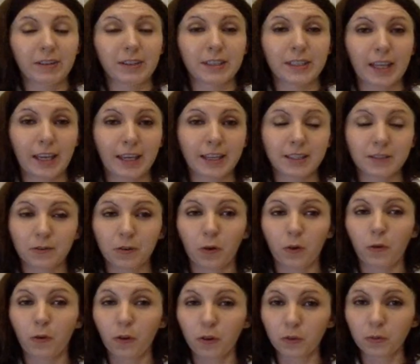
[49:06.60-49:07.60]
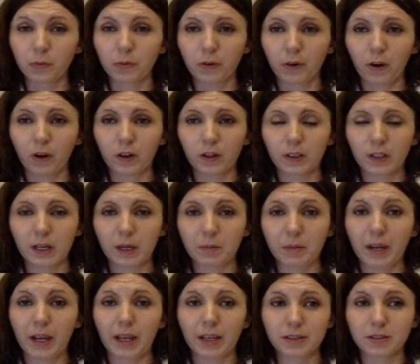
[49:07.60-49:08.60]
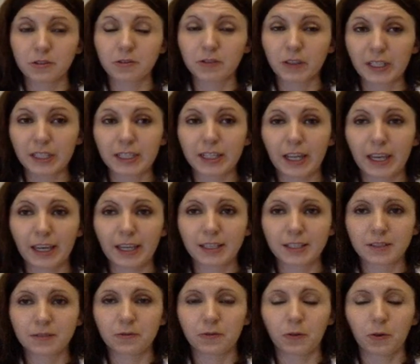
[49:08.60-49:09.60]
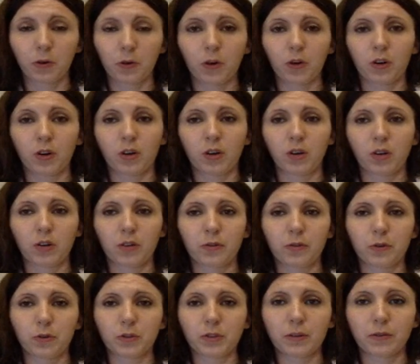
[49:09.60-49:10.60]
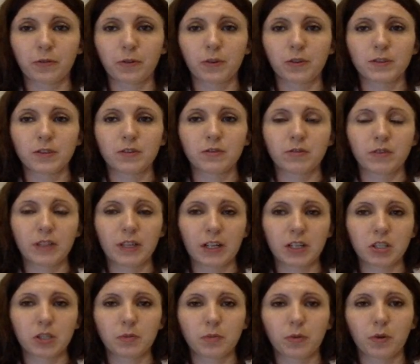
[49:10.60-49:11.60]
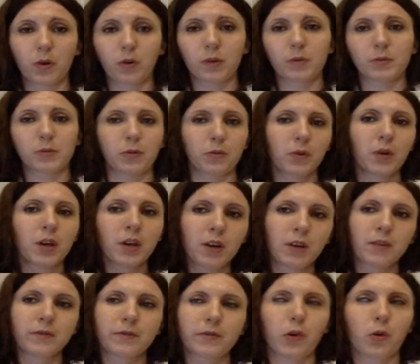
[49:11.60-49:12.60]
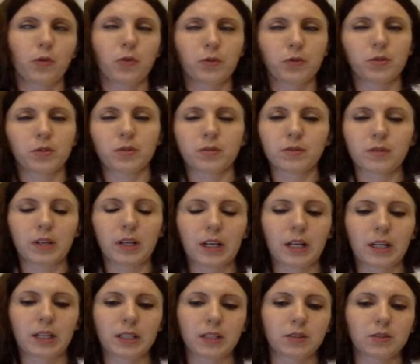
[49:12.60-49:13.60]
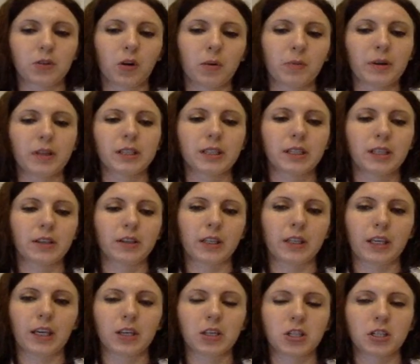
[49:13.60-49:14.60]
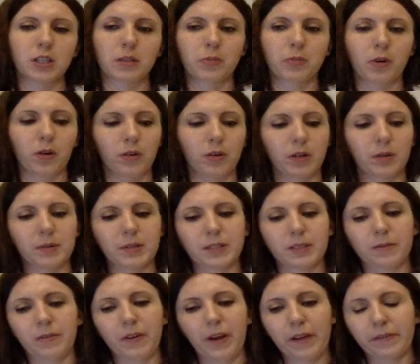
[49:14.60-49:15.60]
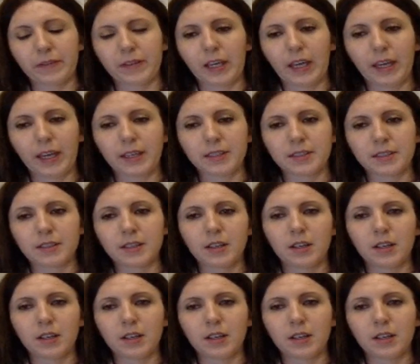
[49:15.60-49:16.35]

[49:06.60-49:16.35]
days for full program and 3 days for the first introduction program. So normally the education program is 5 days.